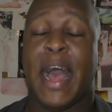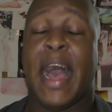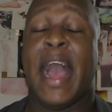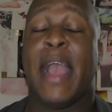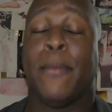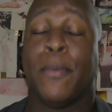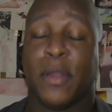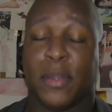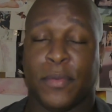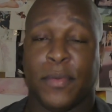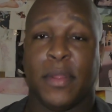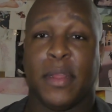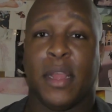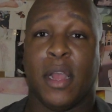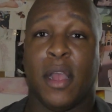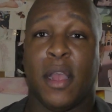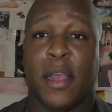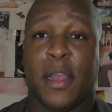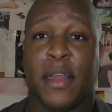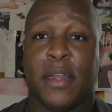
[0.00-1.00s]
I worked really
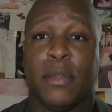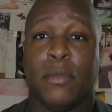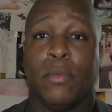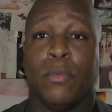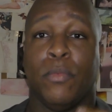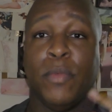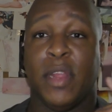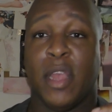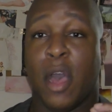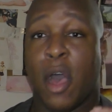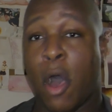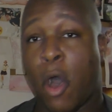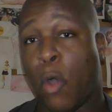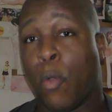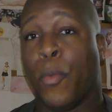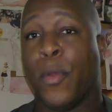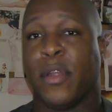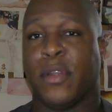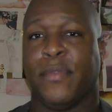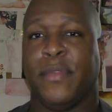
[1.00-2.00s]
hard. We
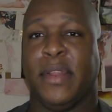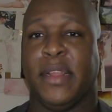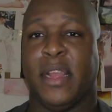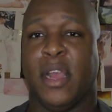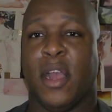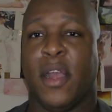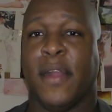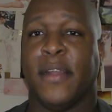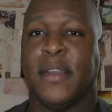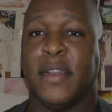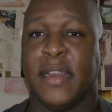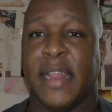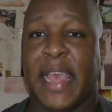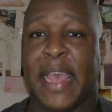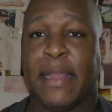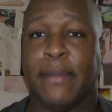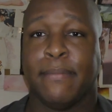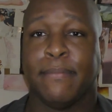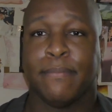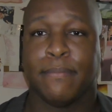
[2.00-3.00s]
all worked really hard on
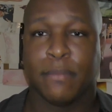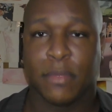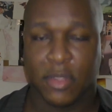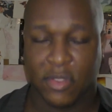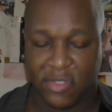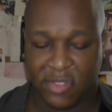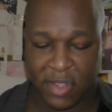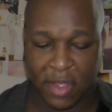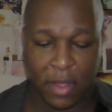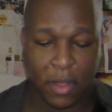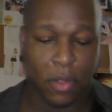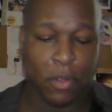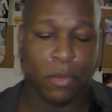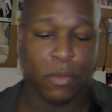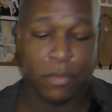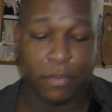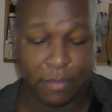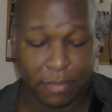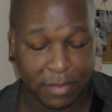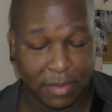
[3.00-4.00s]
that.
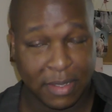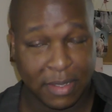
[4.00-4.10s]
So